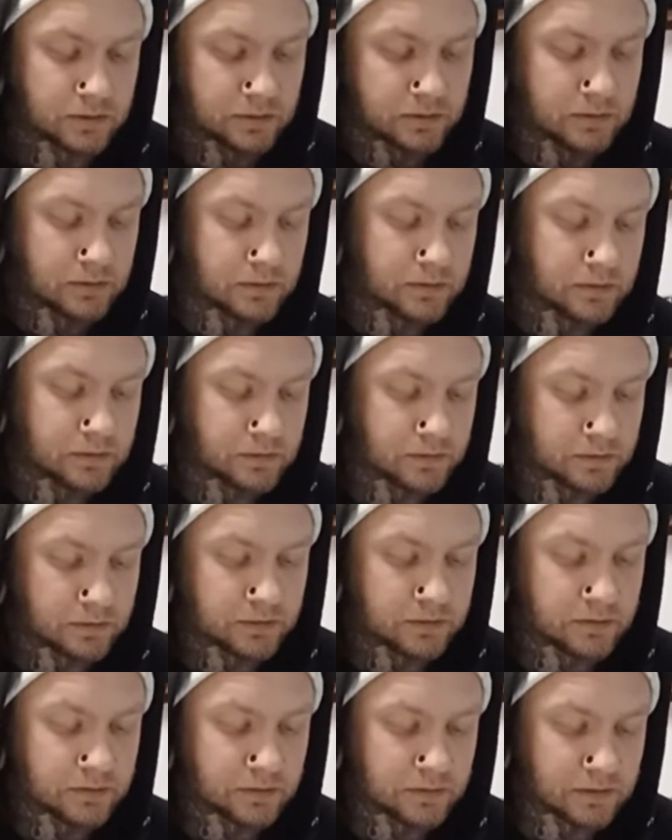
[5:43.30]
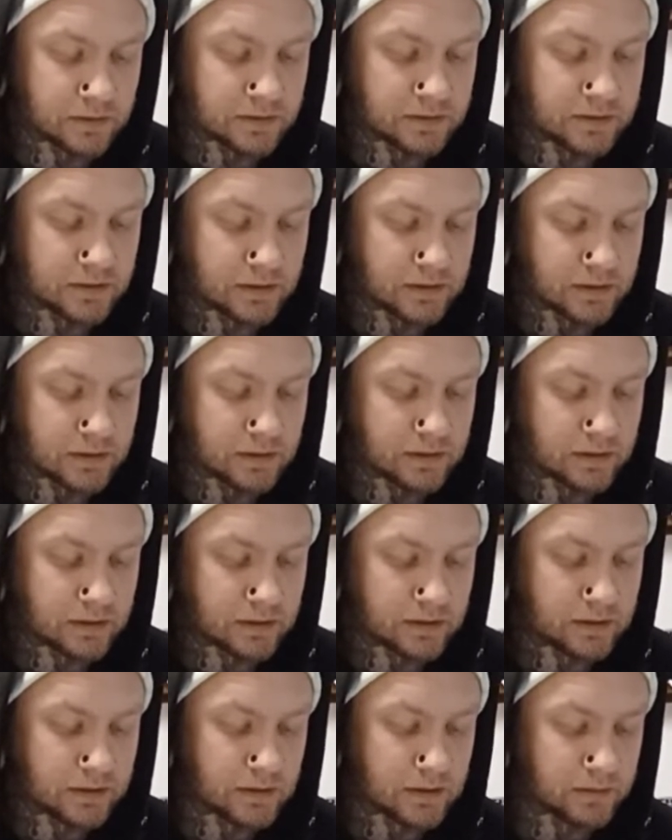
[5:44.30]
So I take
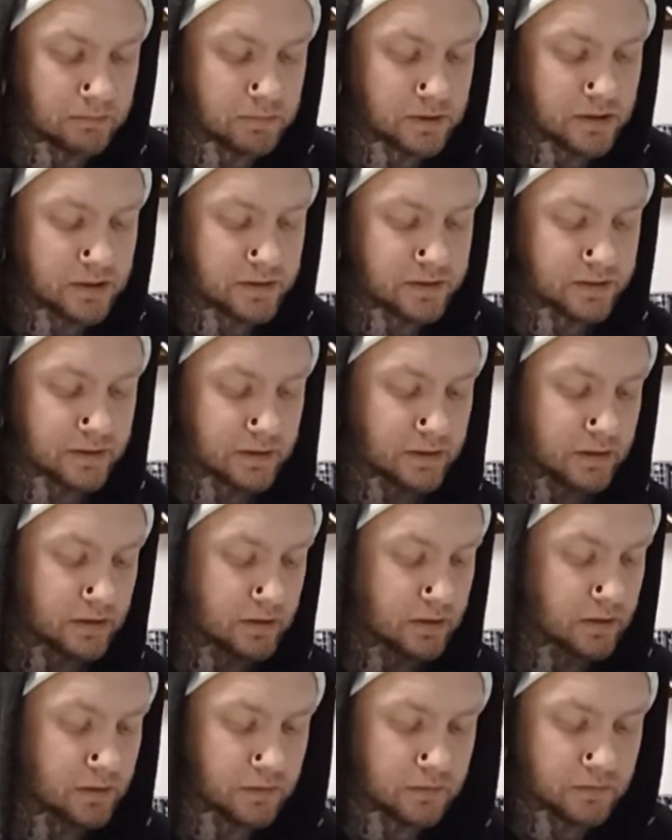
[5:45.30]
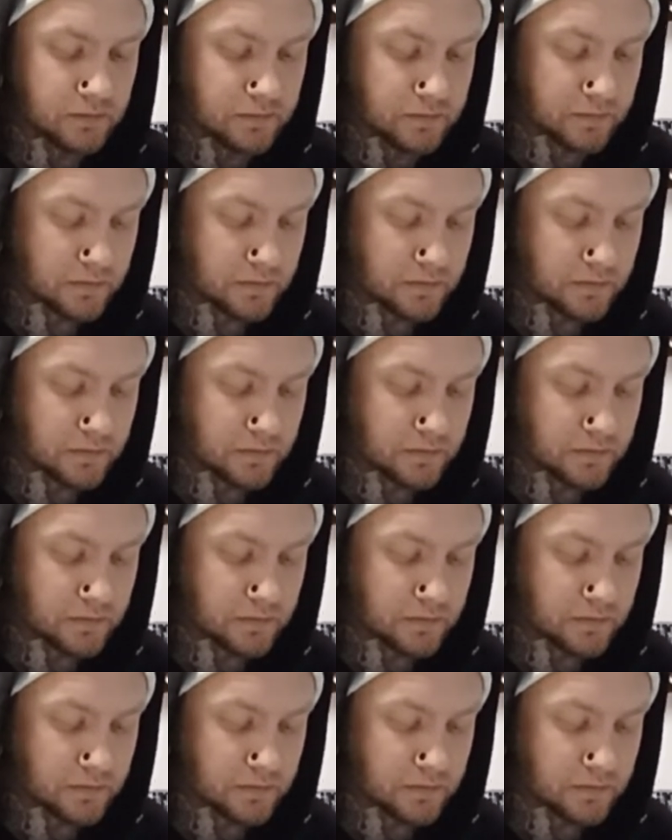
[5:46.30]
a piece of